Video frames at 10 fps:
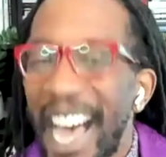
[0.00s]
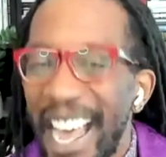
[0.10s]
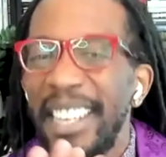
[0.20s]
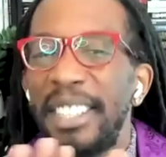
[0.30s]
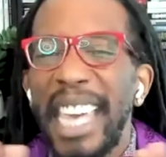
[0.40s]

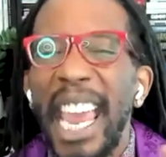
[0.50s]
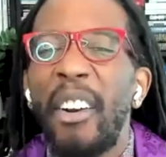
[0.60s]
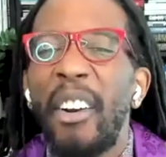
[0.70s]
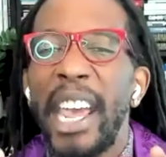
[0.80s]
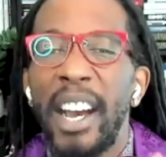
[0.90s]
God is
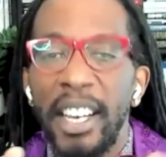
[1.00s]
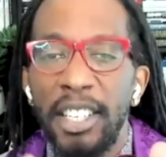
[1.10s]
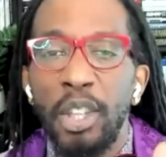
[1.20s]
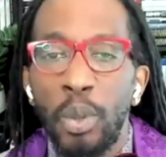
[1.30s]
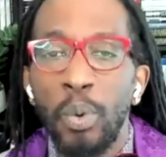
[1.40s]
carrying
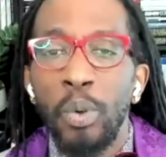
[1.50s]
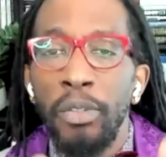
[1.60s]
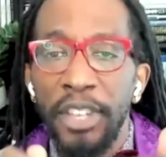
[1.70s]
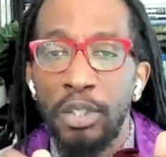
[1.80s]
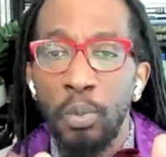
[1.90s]
us
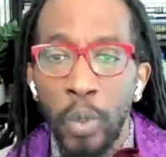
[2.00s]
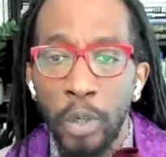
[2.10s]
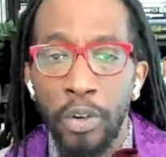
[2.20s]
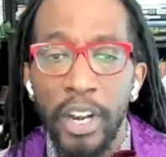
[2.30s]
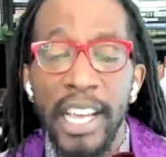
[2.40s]
through this
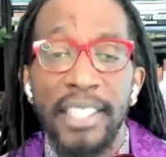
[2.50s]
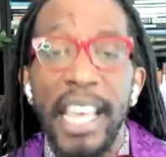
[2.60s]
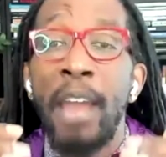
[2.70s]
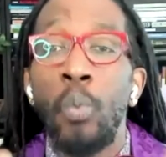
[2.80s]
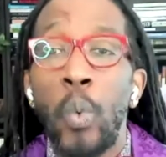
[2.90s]
wilderness,
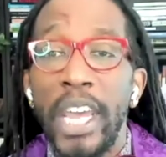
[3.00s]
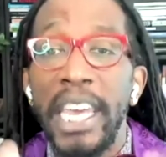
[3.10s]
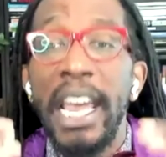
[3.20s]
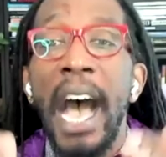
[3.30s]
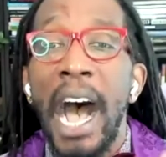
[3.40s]
and
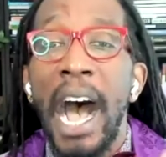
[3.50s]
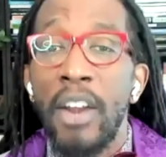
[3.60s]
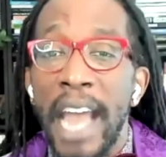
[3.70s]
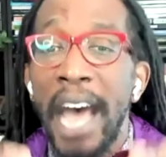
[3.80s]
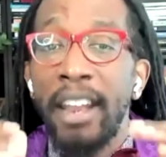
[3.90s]
we
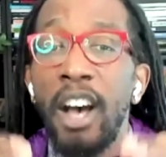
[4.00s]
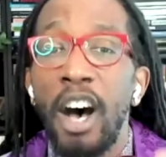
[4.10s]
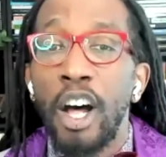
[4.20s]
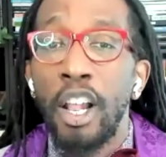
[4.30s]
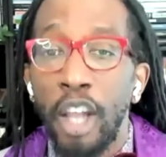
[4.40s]
are not
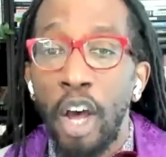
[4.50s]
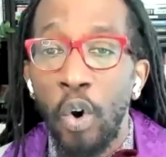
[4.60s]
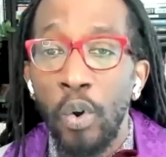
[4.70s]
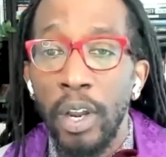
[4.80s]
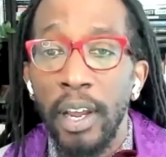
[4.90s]

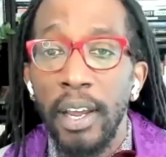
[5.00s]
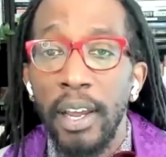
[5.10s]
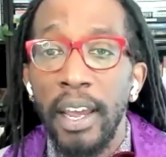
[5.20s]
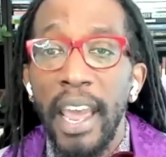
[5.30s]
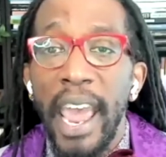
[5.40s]
alone,
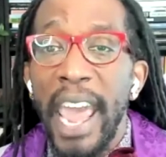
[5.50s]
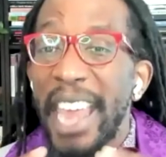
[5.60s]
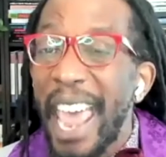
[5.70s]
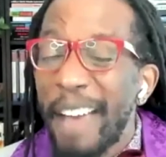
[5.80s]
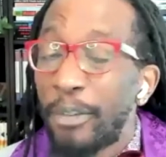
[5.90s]

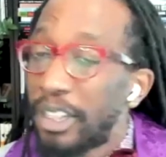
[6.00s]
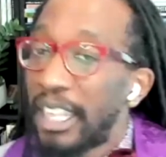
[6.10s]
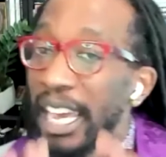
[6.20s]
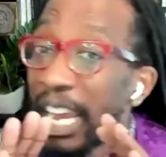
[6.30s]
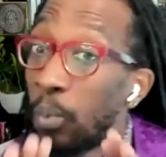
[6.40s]
and
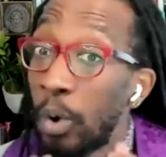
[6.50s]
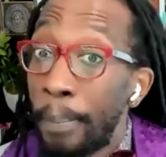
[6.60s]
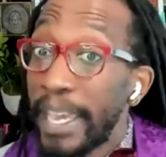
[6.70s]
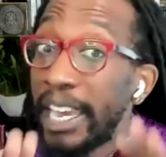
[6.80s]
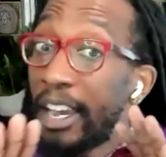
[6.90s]
everything will
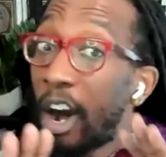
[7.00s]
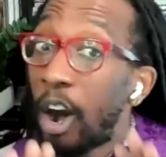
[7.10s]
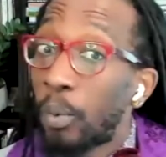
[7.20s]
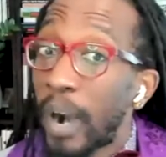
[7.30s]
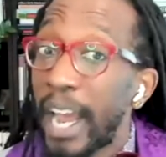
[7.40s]
be
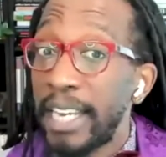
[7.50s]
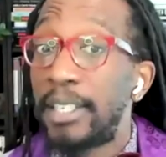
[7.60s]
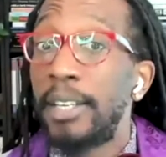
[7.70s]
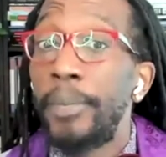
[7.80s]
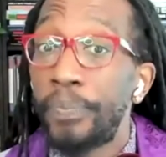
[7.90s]
all right.